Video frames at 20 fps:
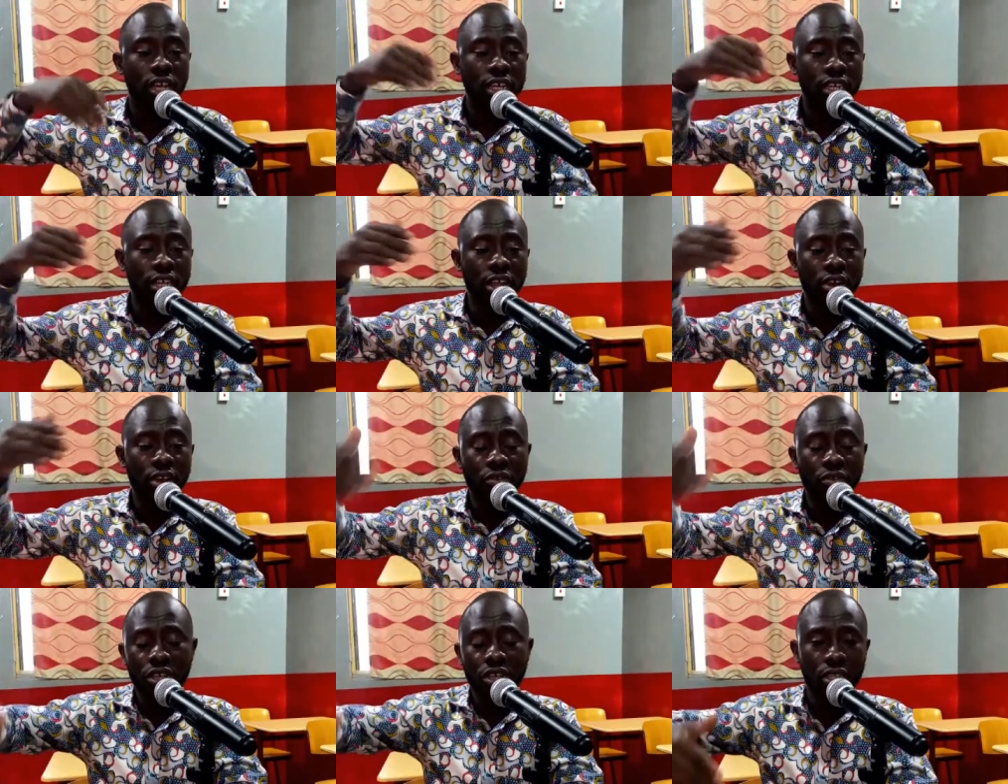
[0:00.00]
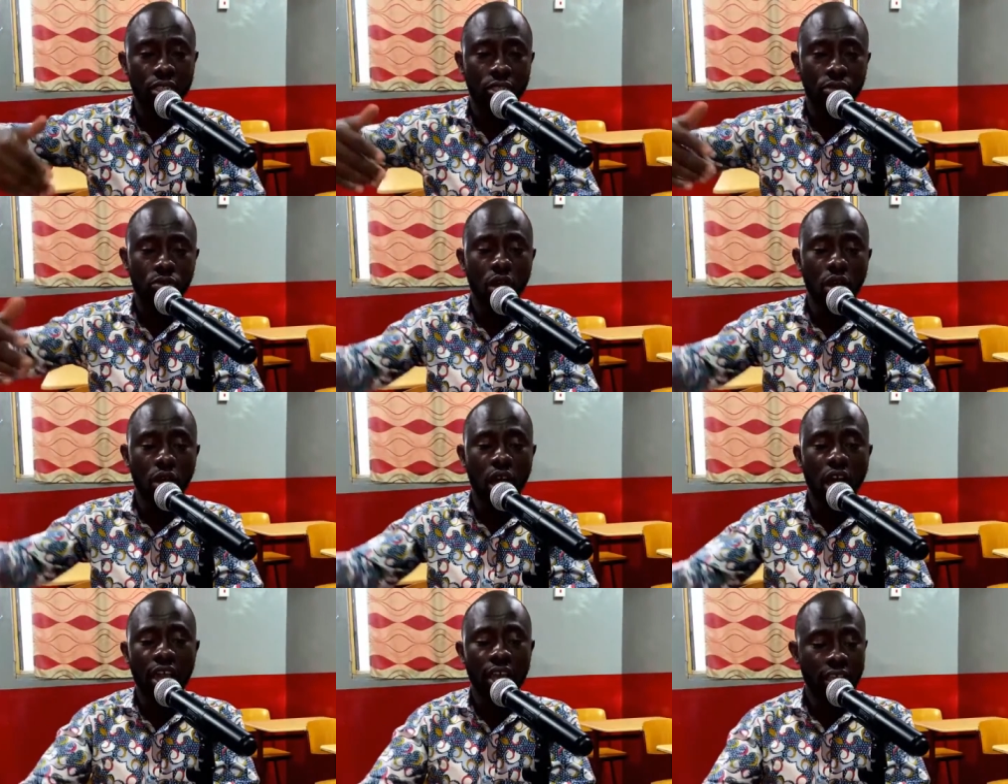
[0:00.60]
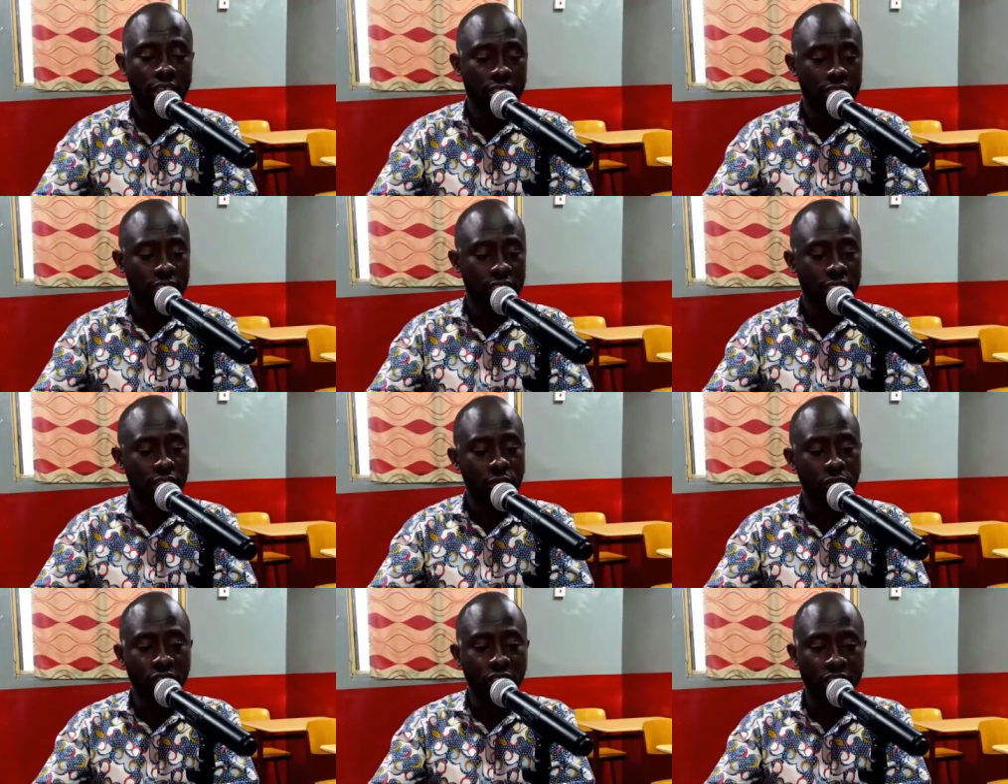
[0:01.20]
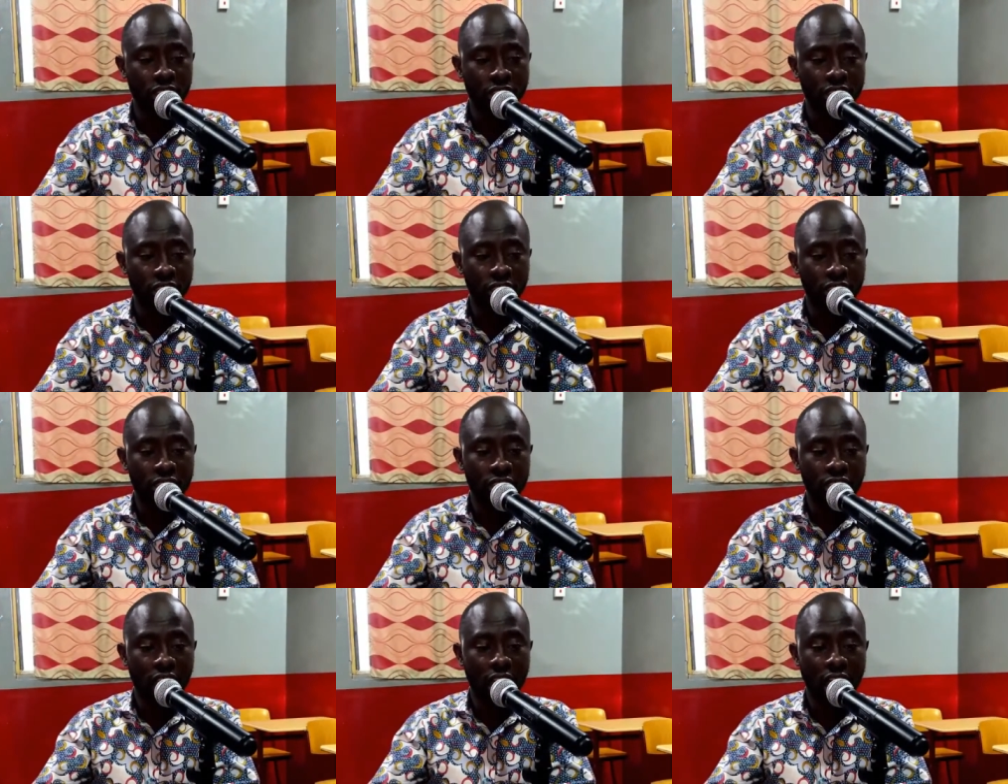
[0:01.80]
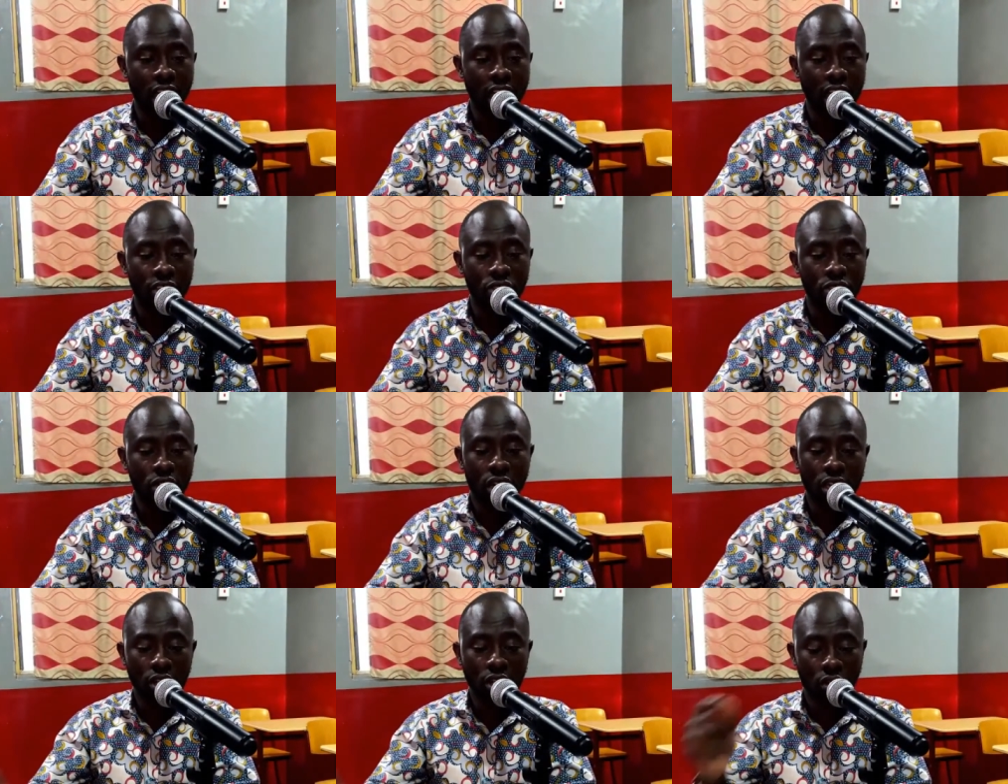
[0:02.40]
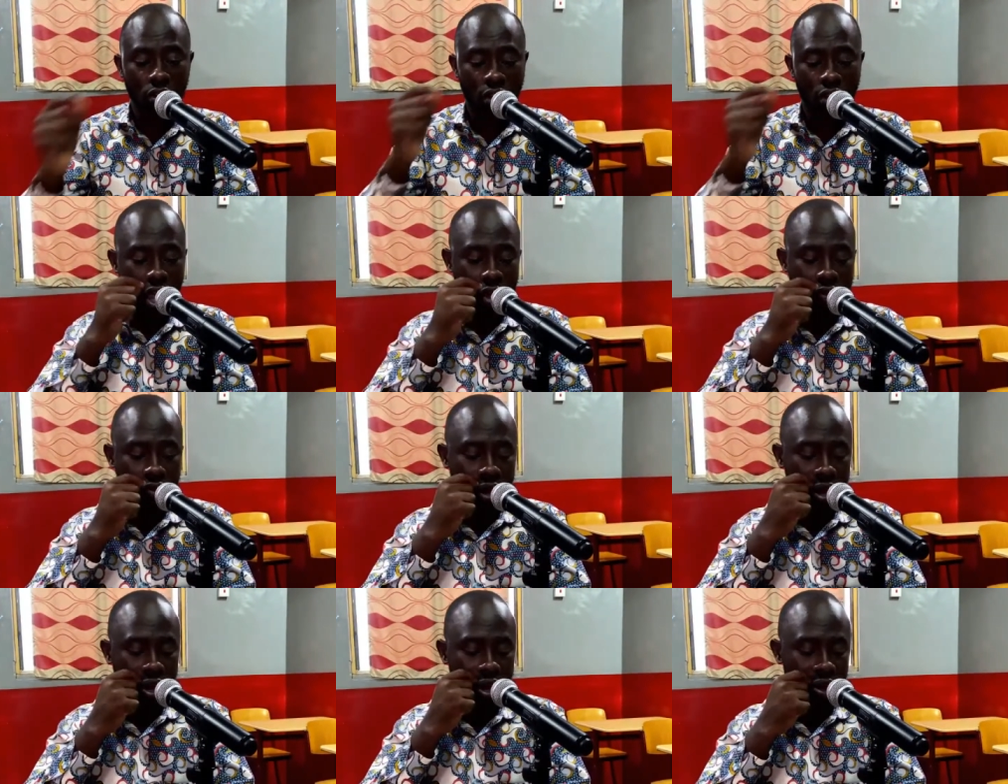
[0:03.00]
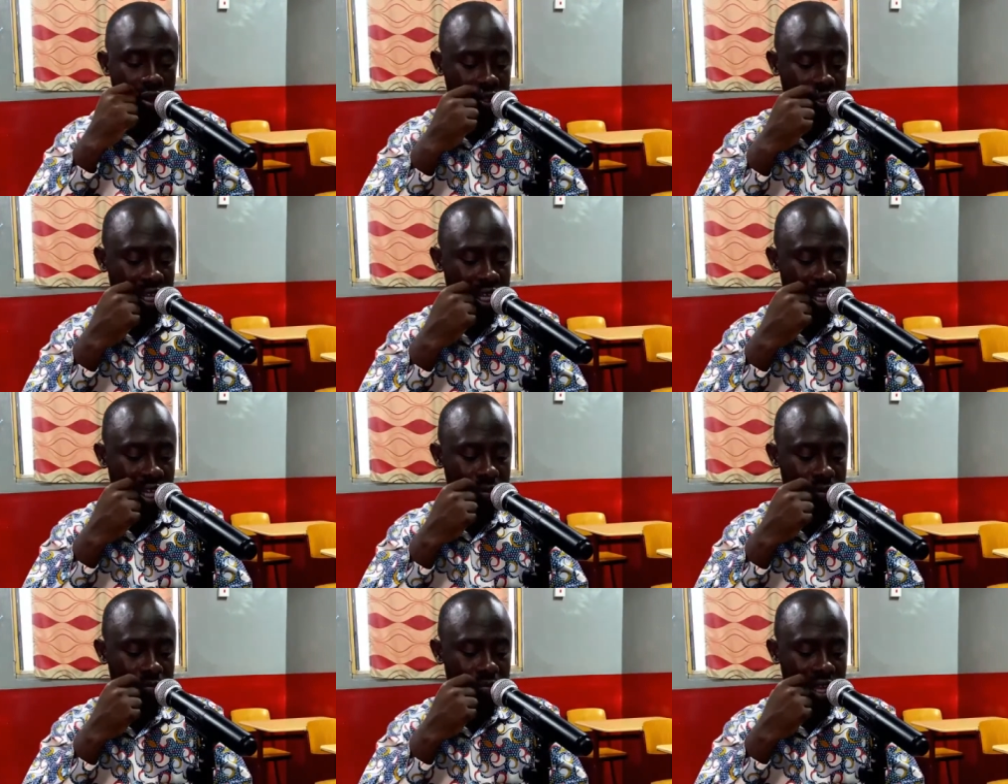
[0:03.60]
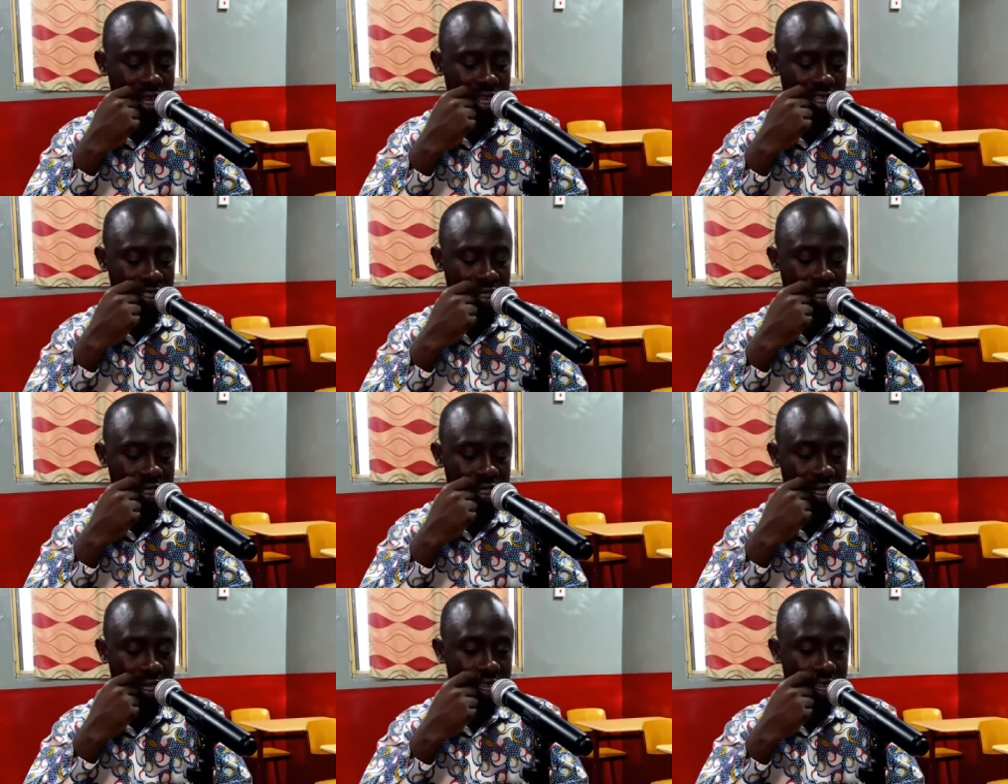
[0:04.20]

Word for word: the reasons why some of these things are actually occurring or taking place